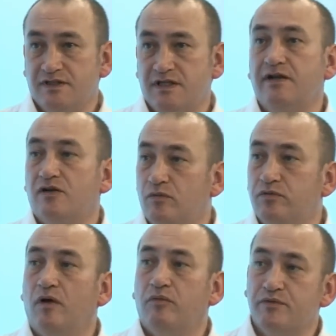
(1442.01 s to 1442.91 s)
technical
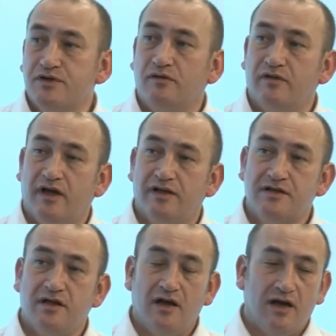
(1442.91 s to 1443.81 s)
problems on
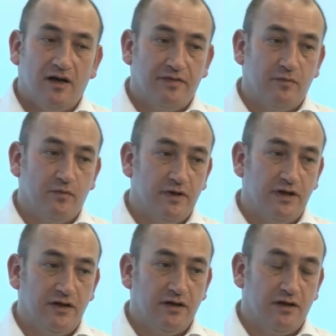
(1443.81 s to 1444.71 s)
that, and then
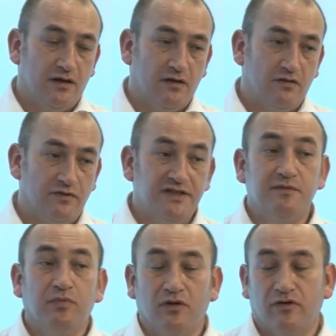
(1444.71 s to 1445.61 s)
we
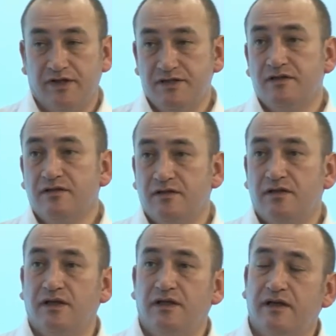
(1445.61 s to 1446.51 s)
redeployed
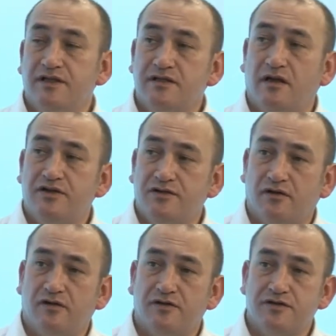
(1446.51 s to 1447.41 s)
the installation
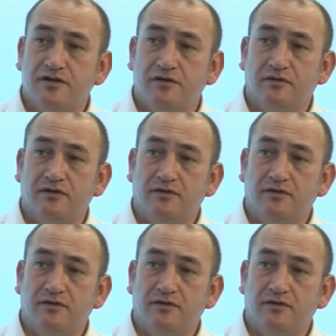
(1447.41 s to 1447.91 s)
on R2.